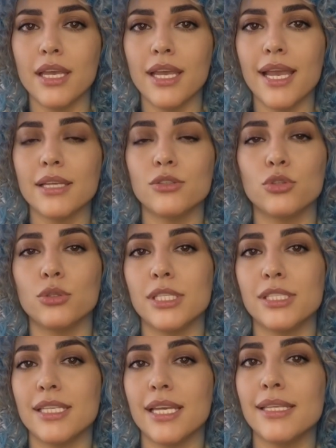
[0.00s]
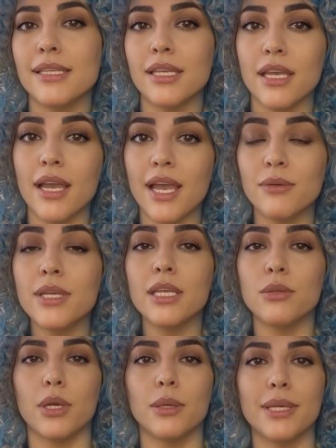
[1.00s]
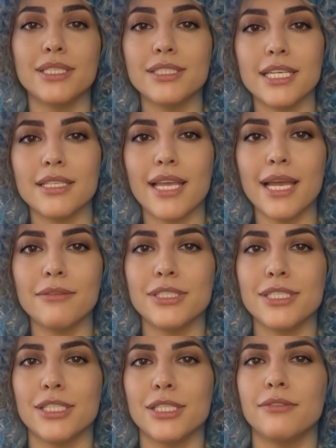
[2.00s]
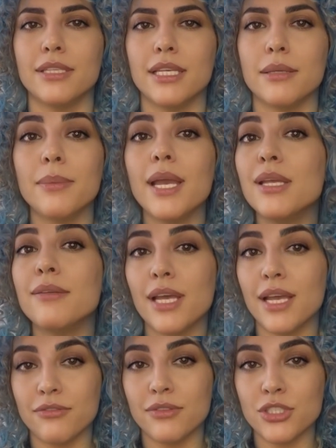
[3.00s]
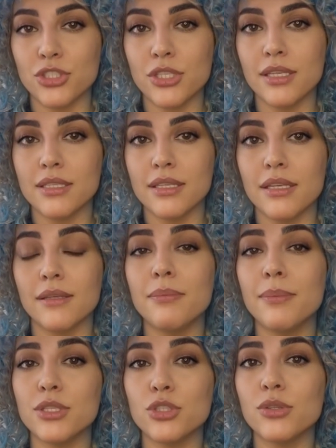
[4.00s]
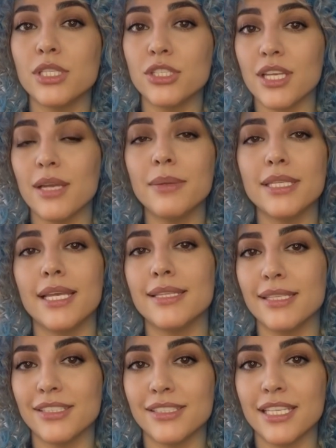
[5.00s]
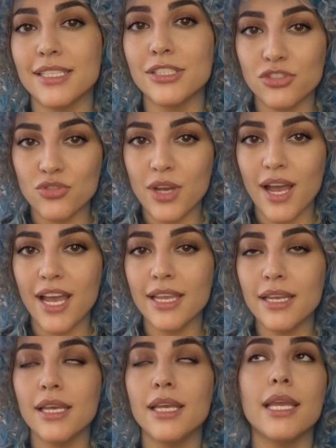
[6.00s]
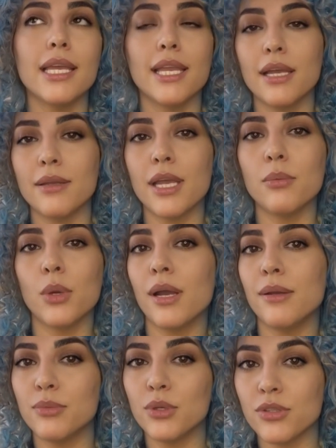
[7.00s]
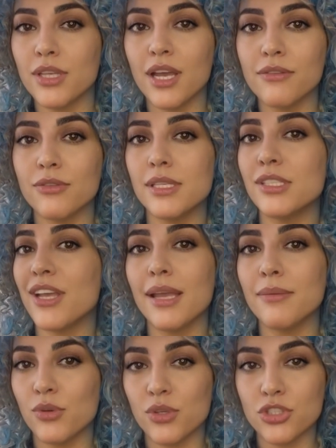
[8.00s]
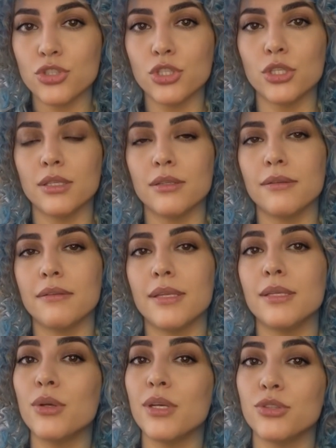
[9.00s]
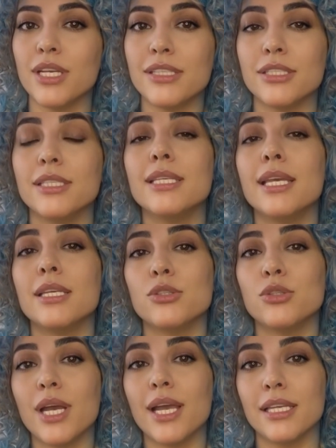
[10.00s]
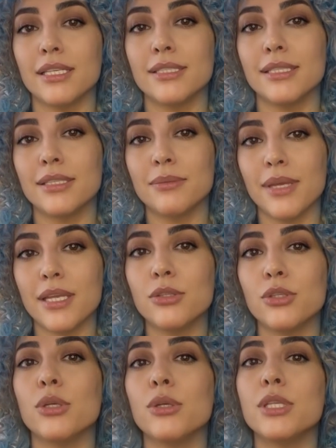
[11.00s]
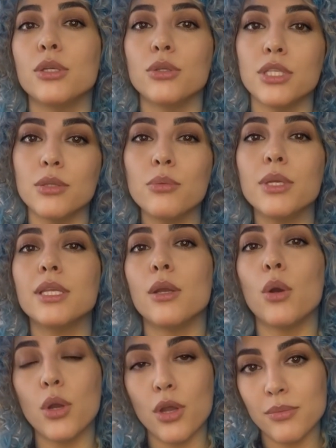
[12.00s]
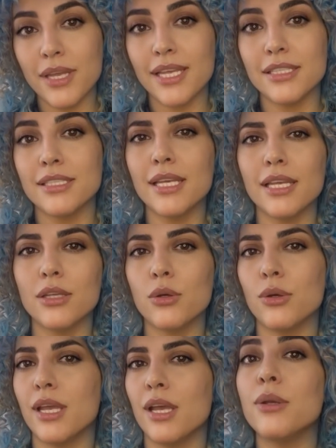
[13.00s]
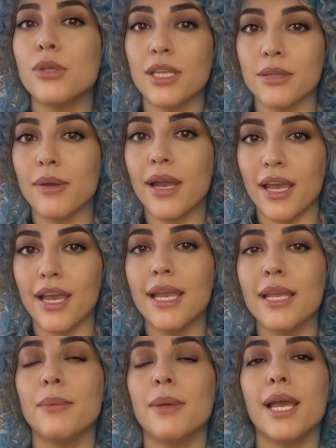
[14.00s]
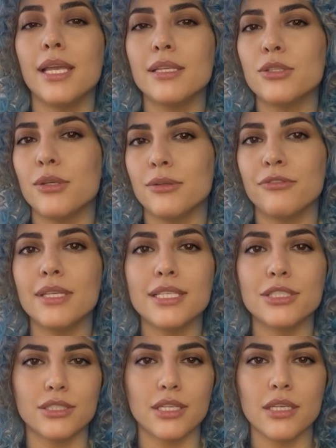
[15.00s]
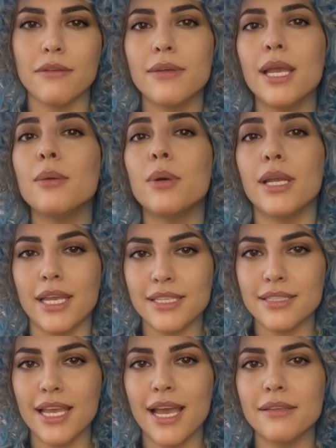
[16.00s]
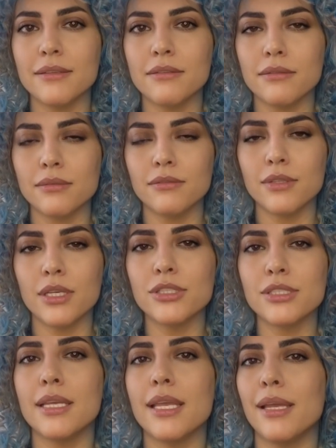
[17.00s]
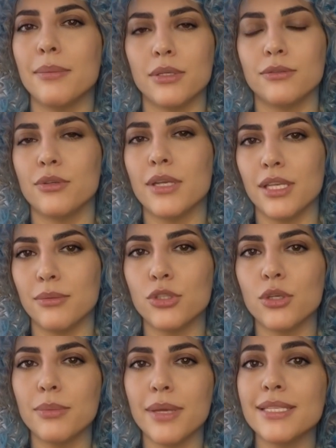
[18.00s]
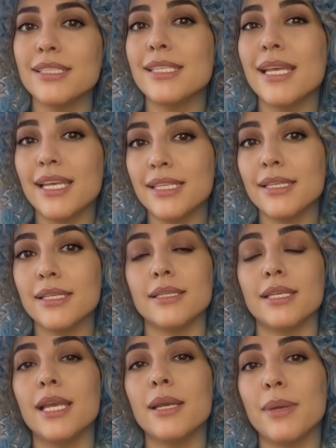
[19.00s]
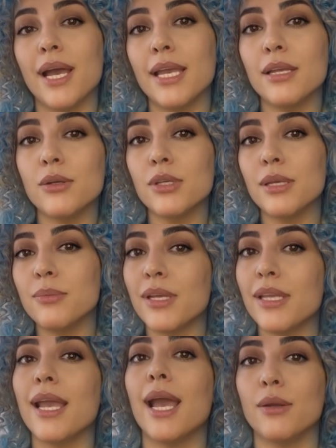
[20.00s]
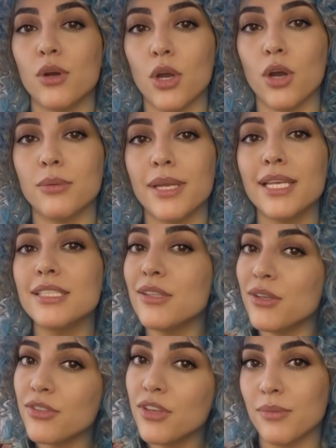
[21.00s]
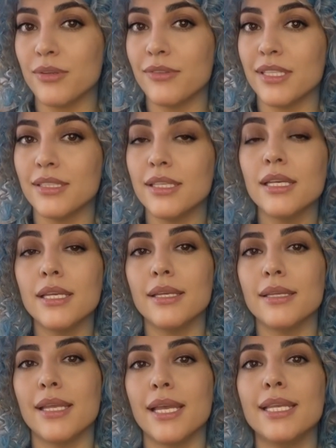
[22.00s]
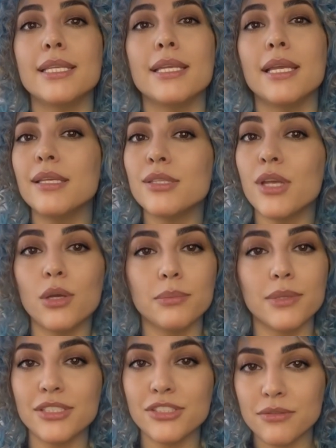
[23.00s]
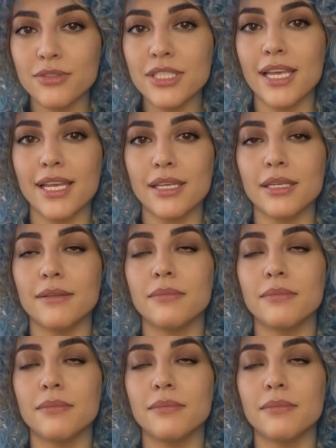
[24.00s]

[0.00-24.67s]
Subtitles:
and truly says, I really want my skin to have a significant amount of coverage, but you determine that their skin is dry, now they want both coverage and moisture. To address the skin's dryness, it's better to use a cream with an oil base like L'Oreal cream and apply it to the face. Find one like that. First, let it be fully absorbed by the skin, then apply a cream with an alcohol base on top of it. That is, don't mix them together.